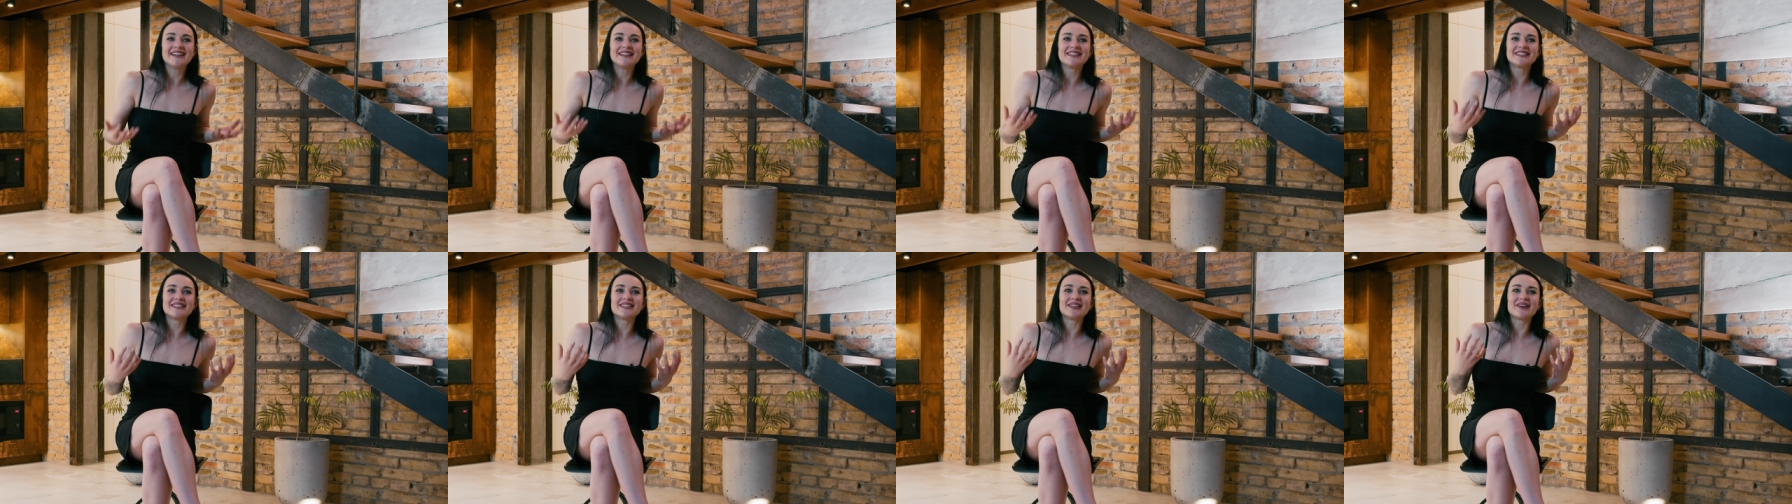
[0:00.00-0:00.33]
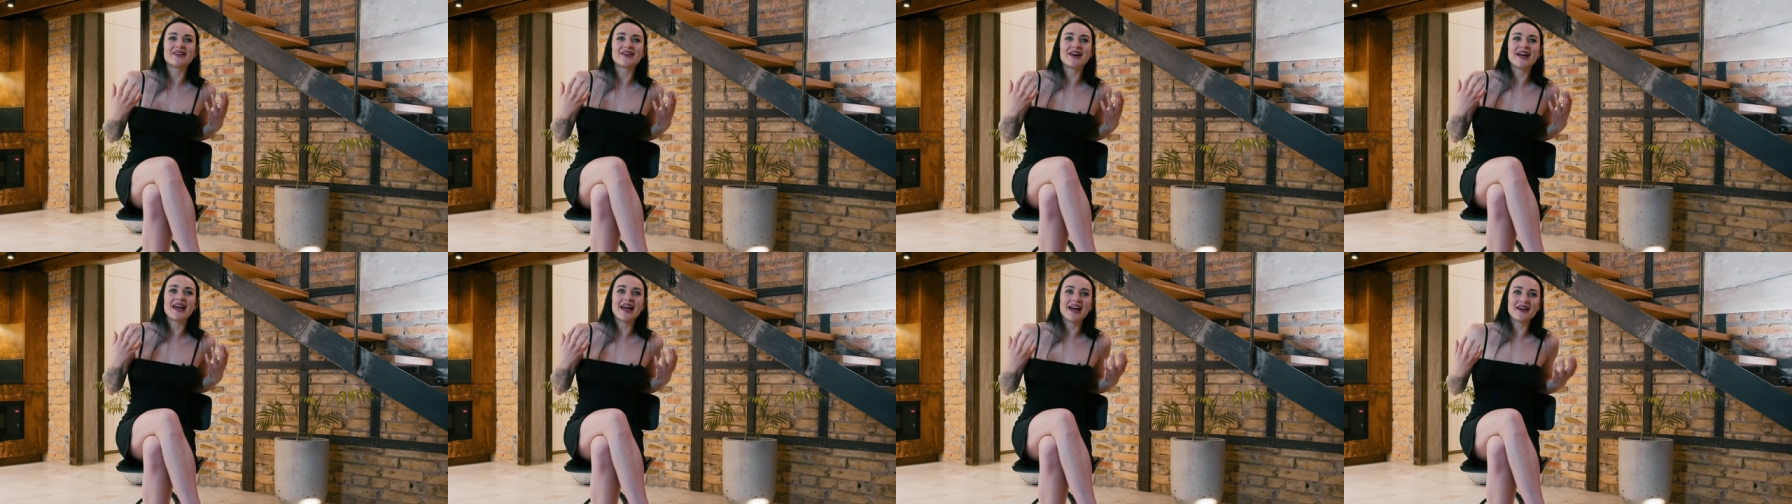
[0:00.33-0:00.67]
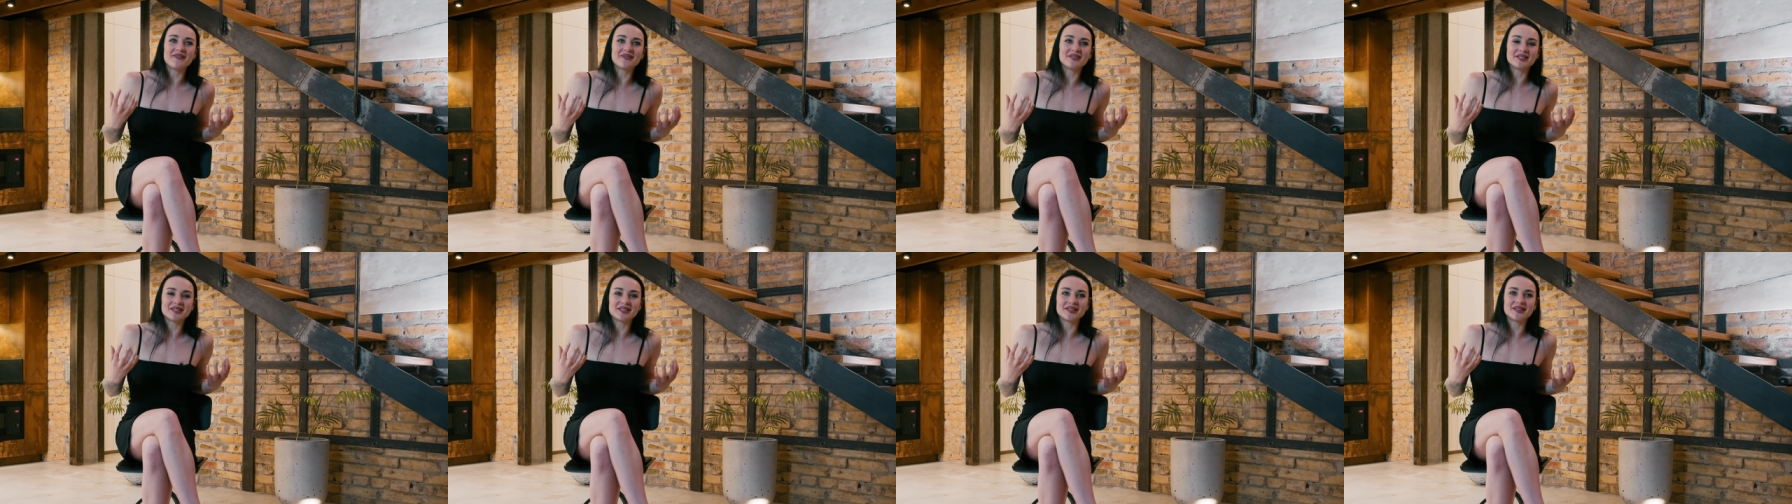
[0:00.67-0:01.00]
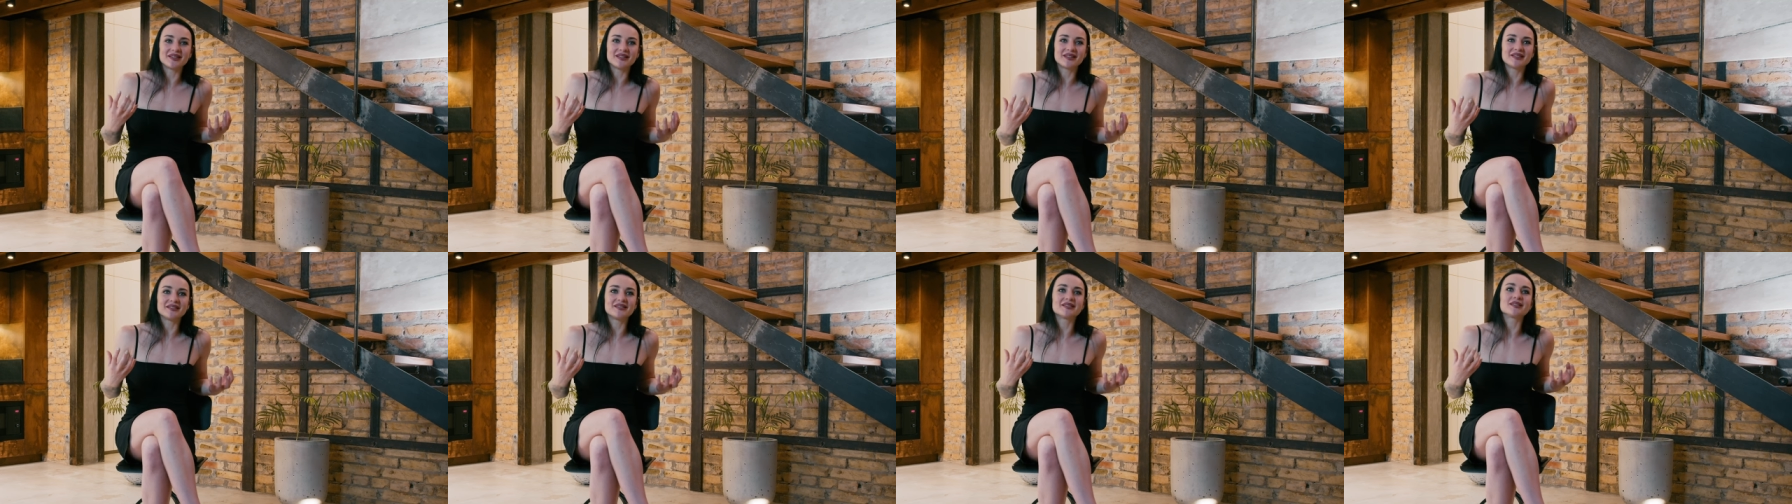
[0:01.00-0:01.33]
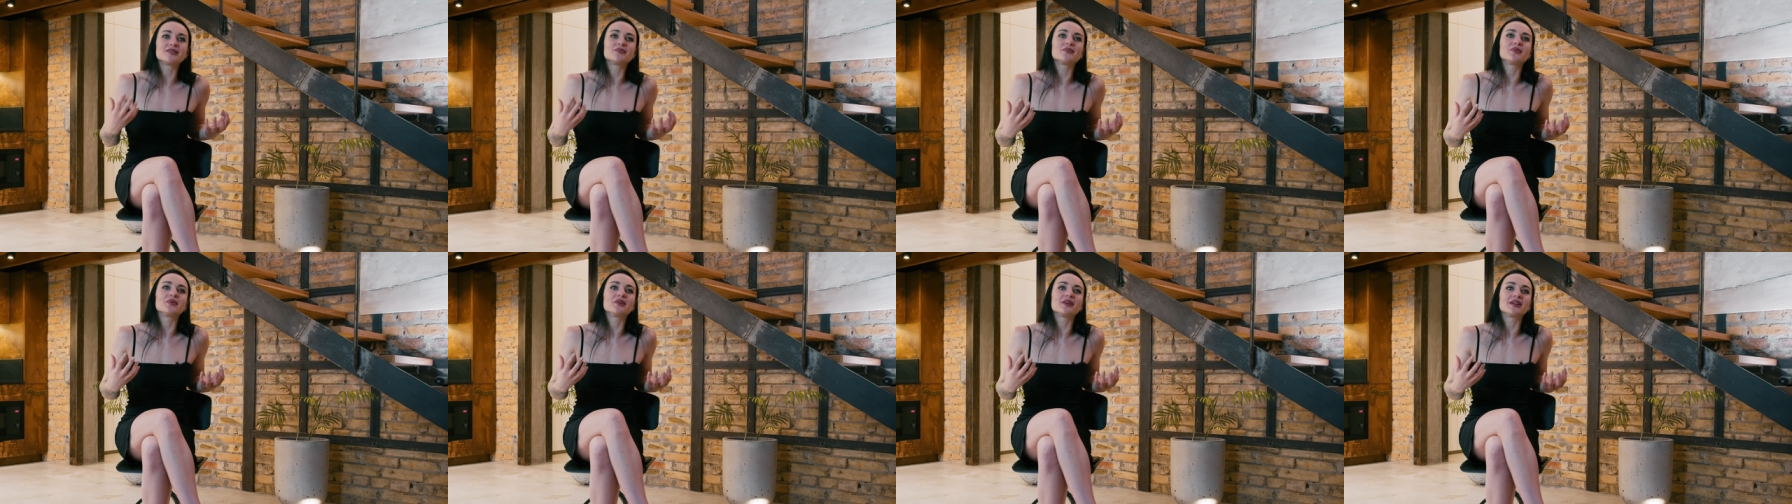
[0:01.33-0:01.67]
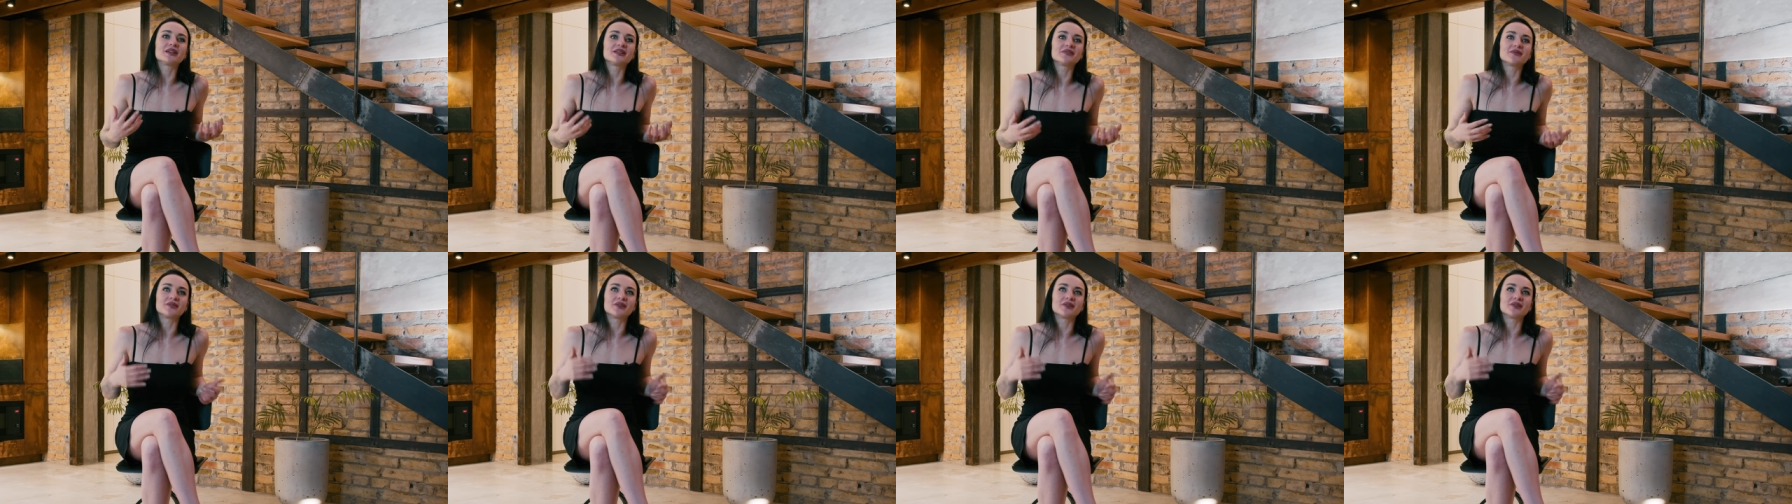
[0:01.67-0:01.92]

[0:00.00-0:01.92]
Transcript: So I have to do sport